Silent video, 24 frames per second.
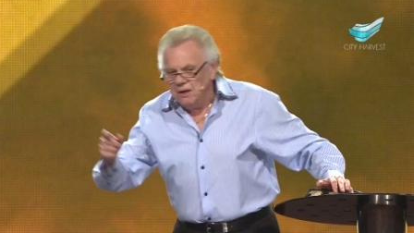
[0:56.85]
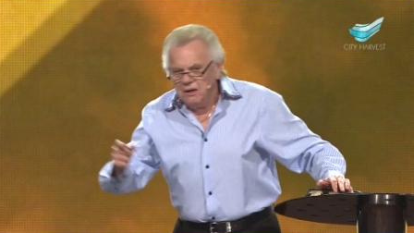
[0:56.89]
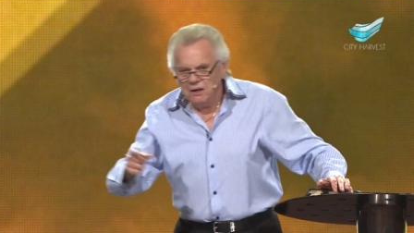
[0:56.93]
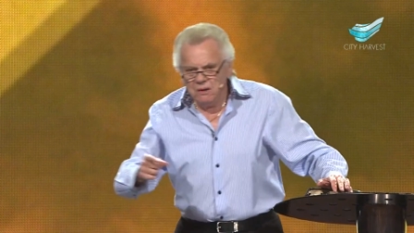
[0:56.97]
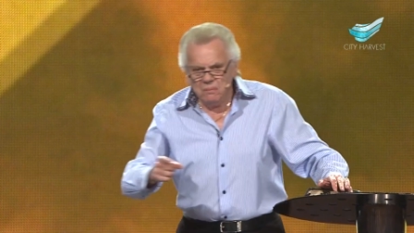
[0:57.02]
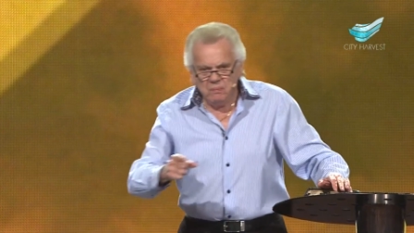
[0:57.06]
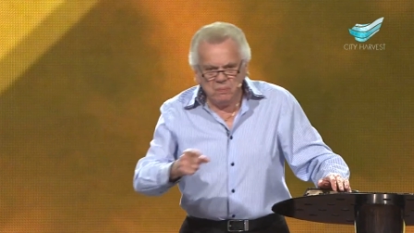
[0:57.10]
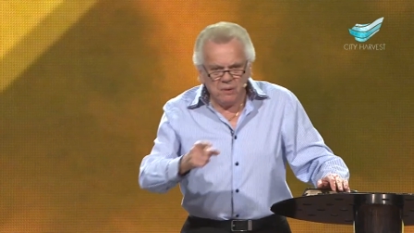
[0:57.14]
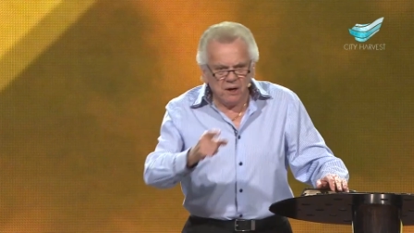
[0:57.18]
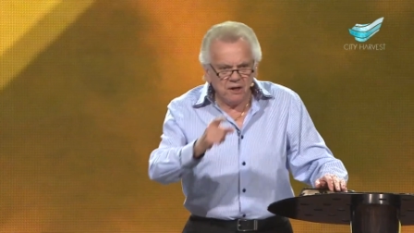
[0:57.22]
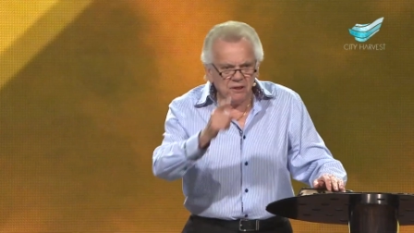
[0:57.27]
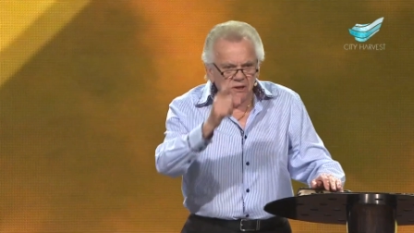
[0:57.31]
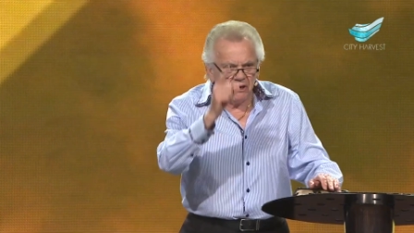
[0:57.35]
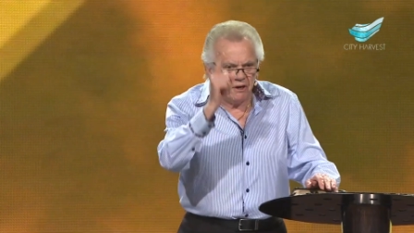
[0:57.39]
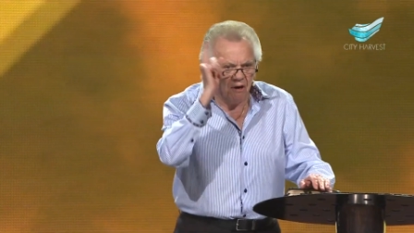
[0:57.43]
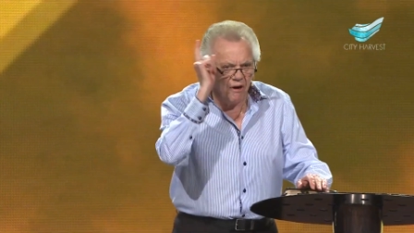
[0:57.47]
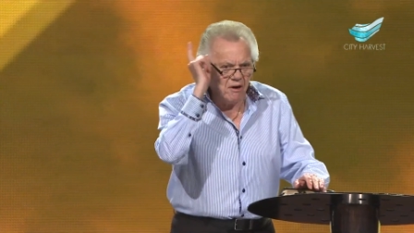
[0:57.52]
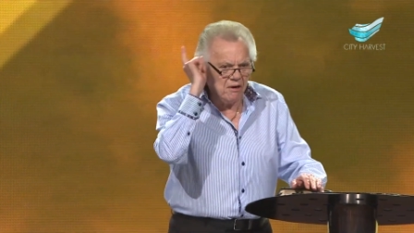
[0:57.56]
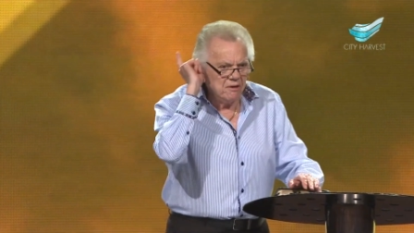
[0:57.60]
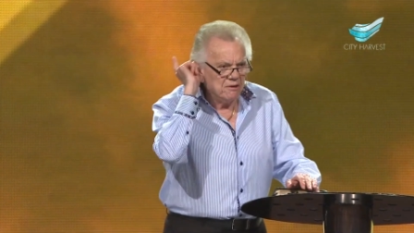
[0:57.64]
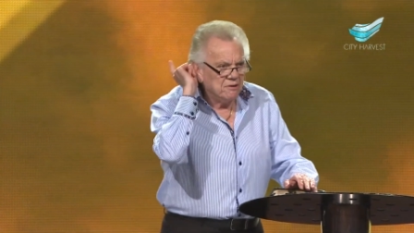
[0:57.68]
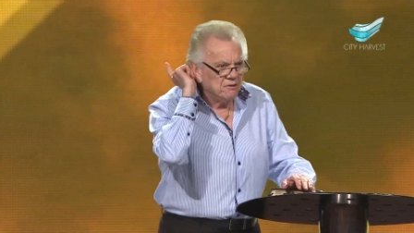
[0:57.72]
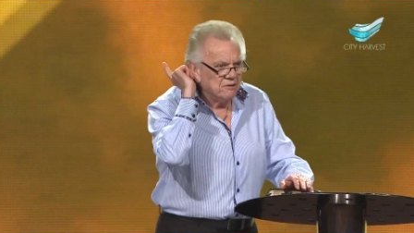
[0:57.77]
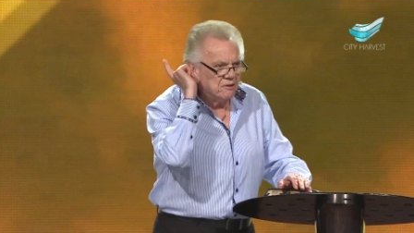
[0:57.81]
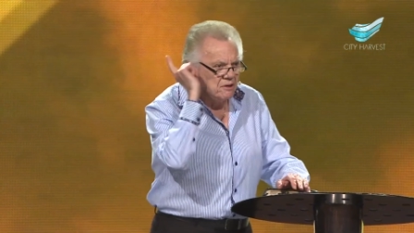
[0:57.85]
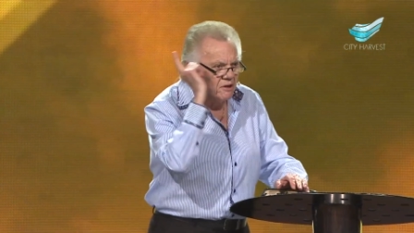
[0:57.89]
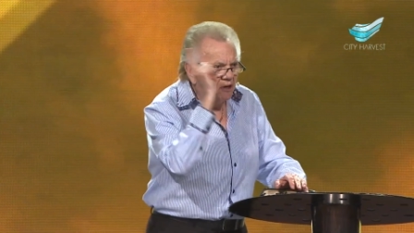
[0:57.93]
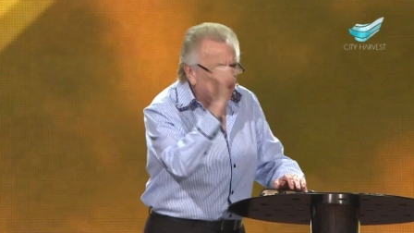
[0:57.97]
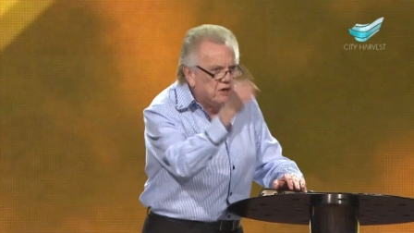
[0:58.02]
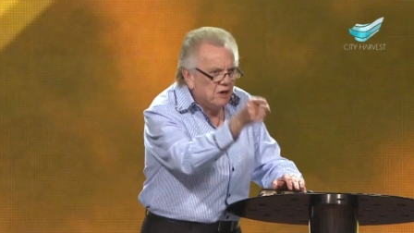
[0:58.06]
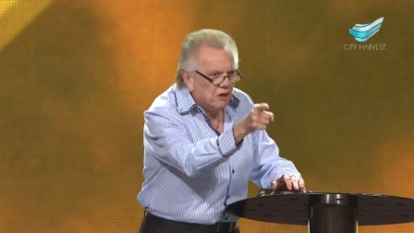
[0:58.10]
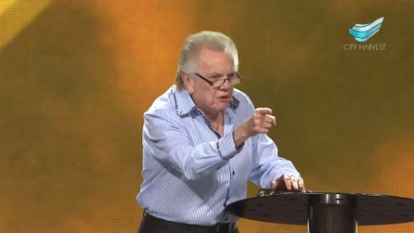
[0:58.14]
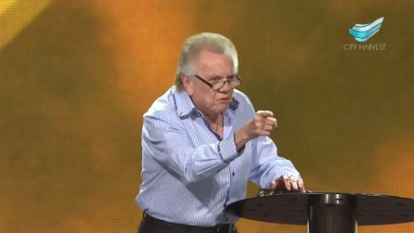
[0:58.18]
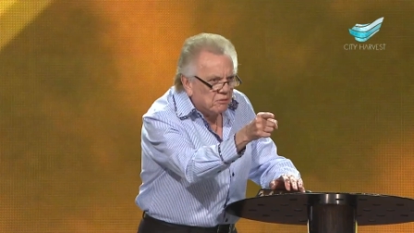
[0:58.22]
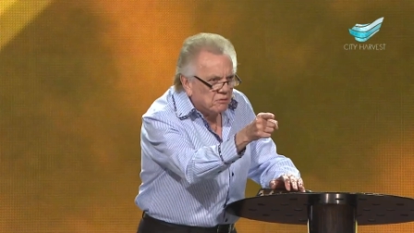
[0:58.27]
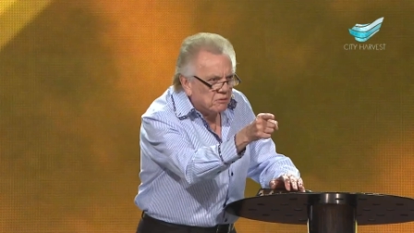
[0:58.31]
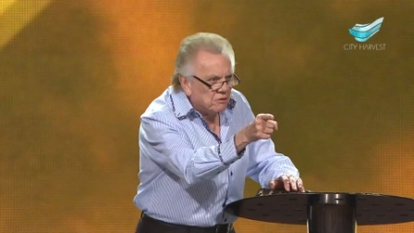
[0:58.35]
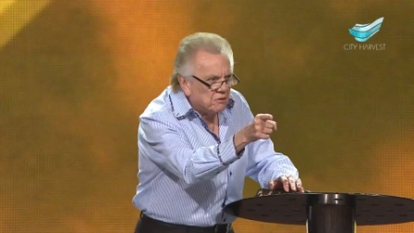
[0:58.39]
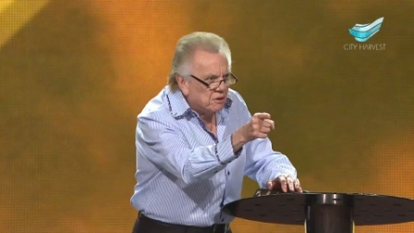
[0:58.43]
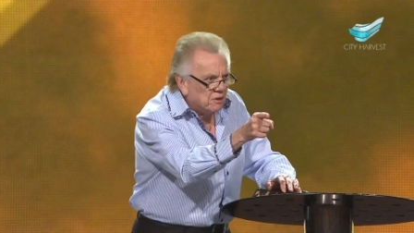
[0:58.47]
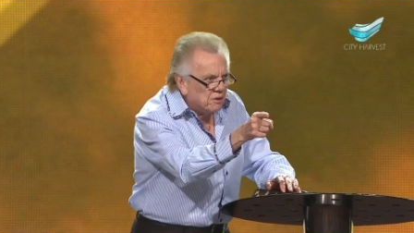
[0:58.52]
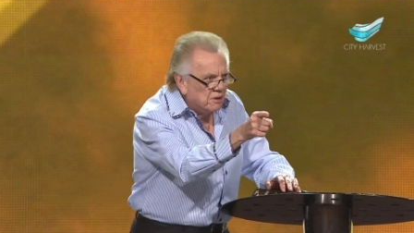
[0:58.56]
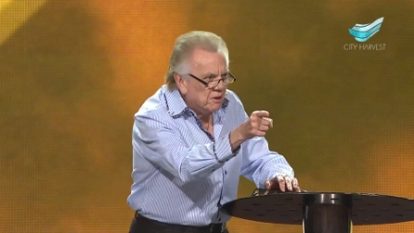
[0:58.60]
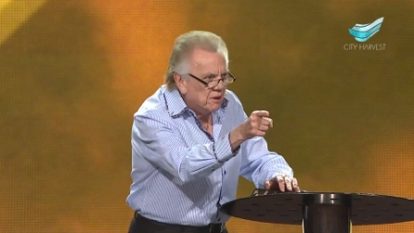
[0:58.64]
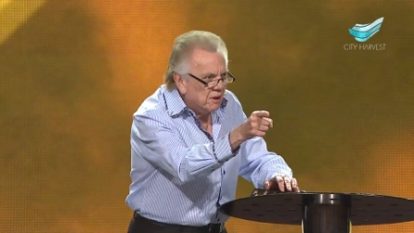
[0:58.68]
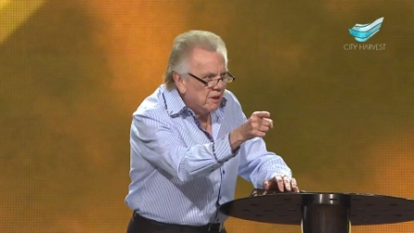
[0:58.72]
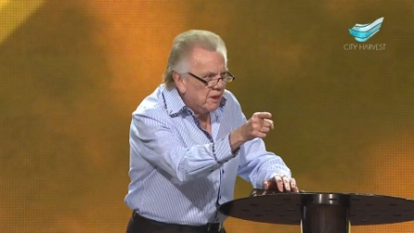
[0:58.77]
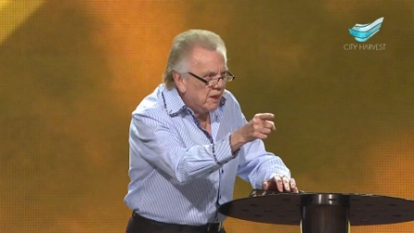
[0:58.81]
Your brother Garner's goat.
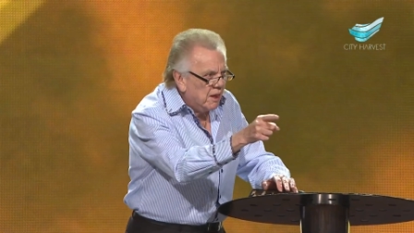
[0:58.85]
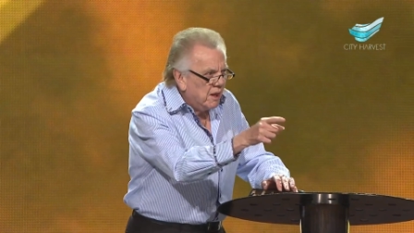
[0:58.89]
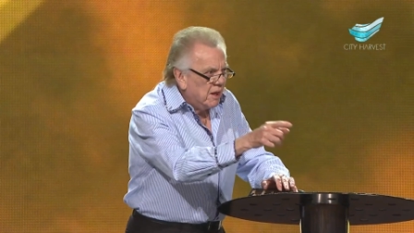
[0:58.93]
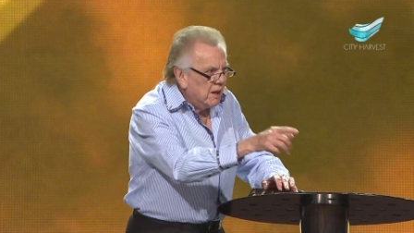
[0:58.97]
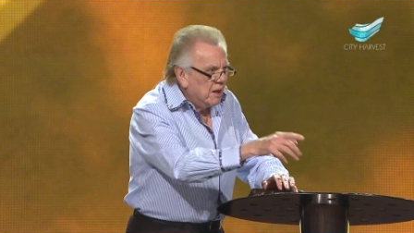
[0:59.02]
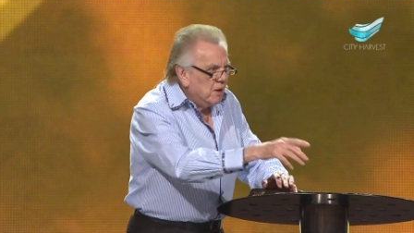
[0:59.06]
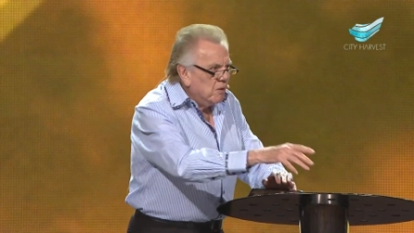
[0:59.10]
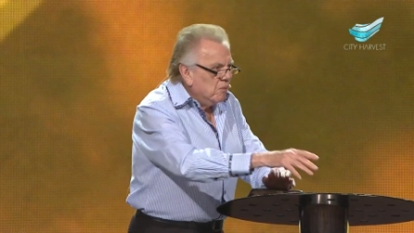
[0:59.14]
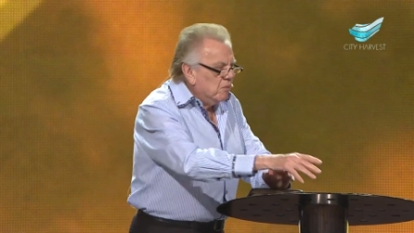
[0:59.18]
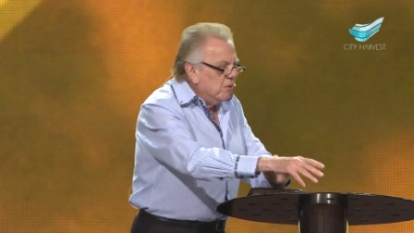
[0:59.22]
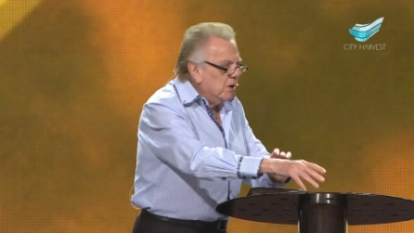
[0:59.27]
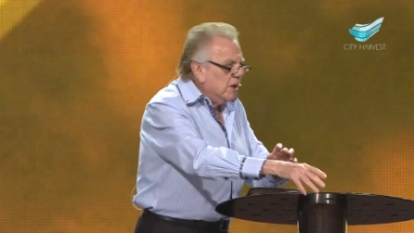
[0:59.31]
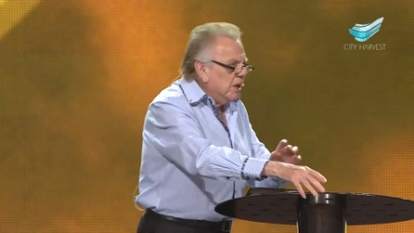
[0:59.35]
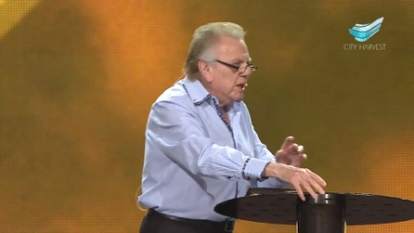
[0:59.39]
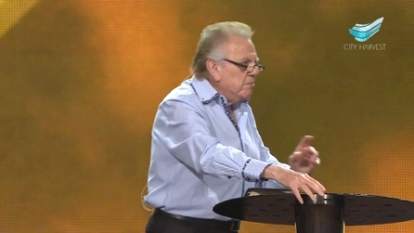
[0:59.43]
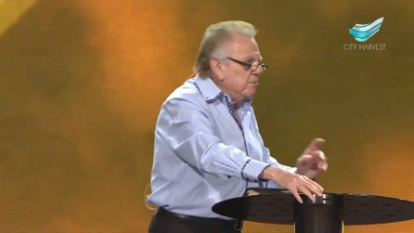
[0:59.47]
Well,